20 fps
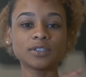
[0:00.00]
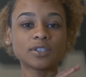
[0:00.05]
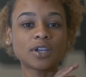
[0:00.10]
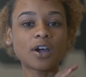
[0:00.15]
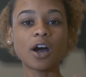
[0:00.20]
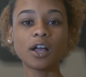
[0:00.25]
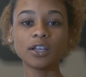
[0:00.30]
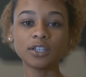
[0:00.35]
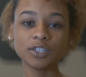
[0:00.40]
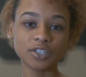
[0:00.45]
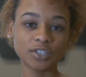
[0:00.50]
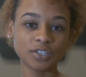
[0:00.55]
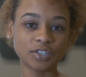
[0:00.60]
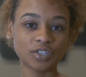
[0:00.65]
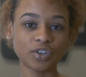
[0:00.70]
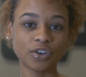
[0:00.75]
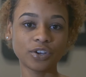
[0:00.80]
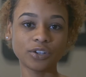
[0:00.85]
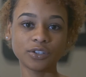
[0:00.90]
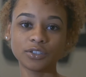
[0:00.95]
college is
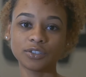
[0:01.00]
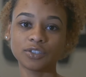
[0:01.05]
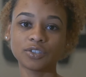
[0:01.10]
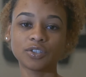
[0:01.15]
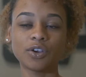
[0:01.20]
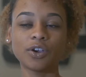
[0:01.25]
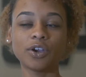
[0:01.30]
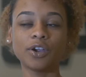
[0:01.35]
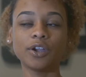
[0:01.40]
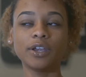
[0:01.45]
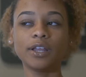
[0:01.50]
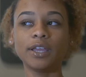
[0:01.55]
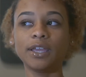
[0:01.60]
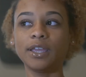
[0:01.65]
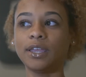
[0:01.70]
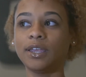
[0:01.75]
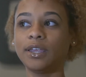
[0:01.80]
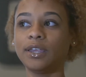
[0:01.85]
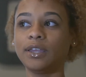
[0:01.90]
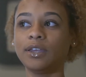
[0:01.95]
starting to start,
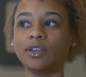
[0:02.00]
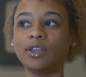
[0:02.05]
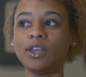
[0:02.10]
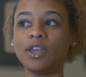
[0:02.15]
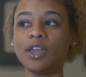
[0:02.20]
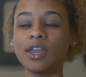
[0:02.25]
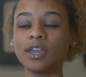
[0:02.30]
and